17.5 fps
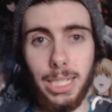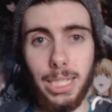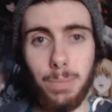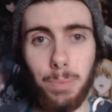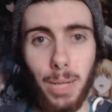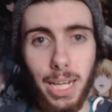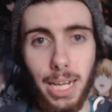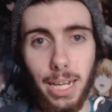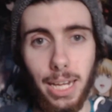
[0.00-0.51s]

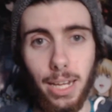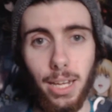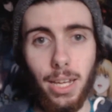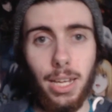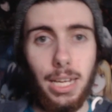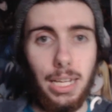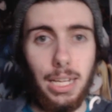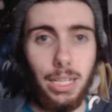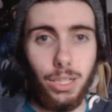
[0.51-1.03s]
Let's Play.
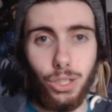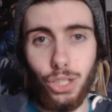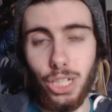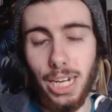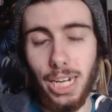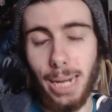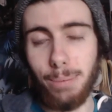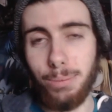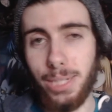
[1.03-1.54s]

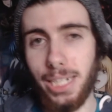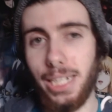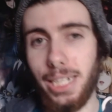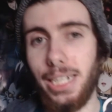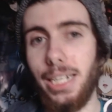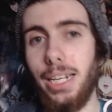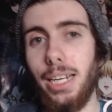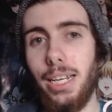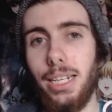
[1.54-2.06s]

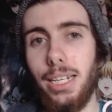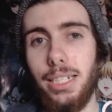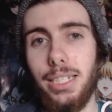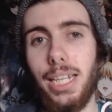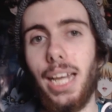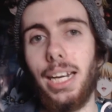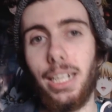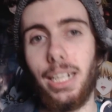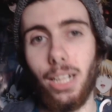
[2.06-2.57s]
GMT,
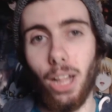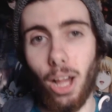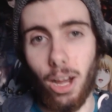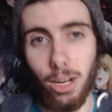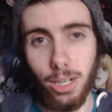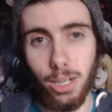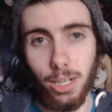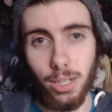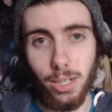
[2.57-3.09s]
10
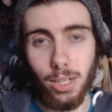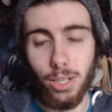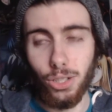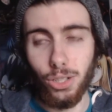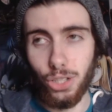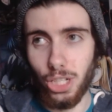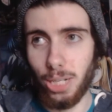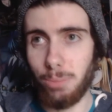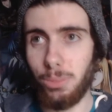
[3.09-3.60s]
o'clock.
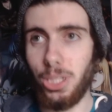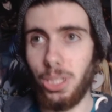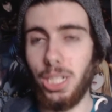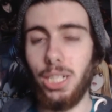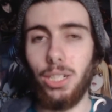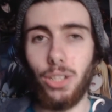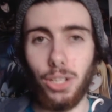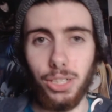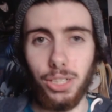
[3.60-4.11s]

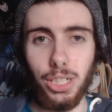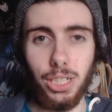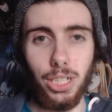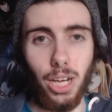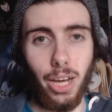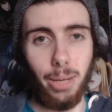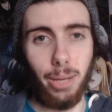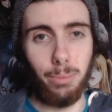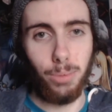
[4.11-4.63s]
GMT, London
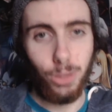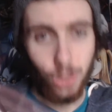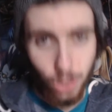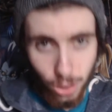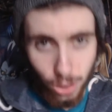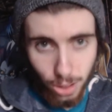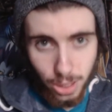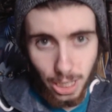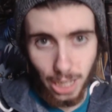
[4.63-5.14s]
time,
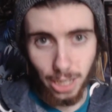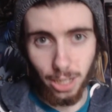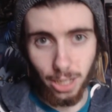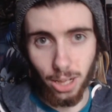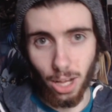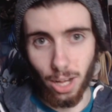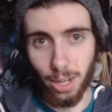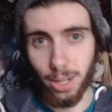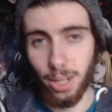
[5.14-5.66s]
10
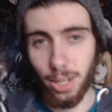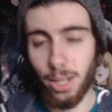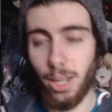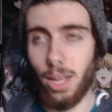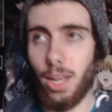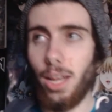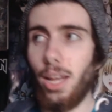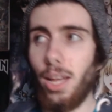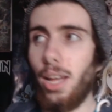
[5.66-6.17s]
o'clock.